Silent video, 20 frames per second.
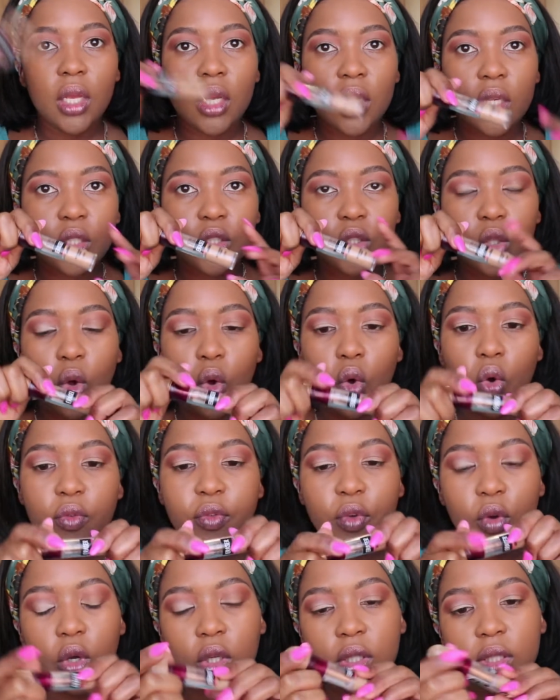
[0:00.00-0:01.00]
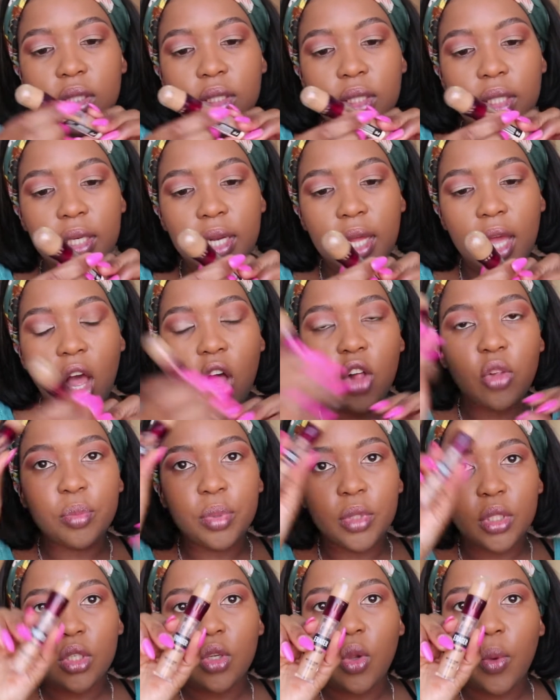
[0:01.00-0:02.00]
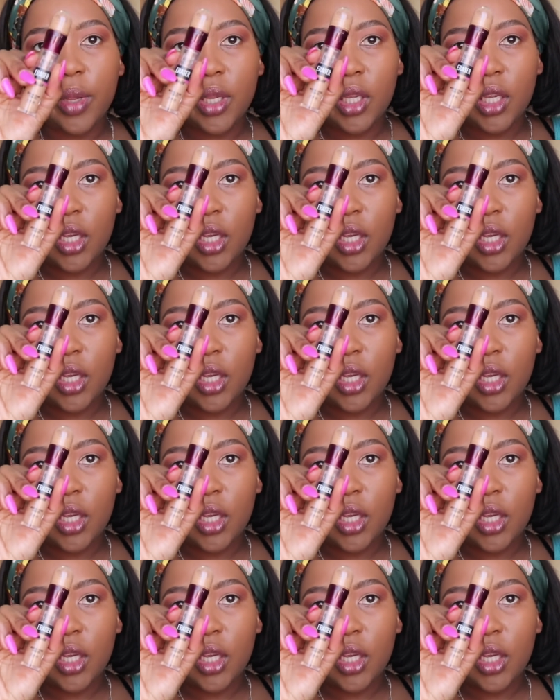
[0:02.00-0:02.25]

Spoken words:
so for concealer, I'll be going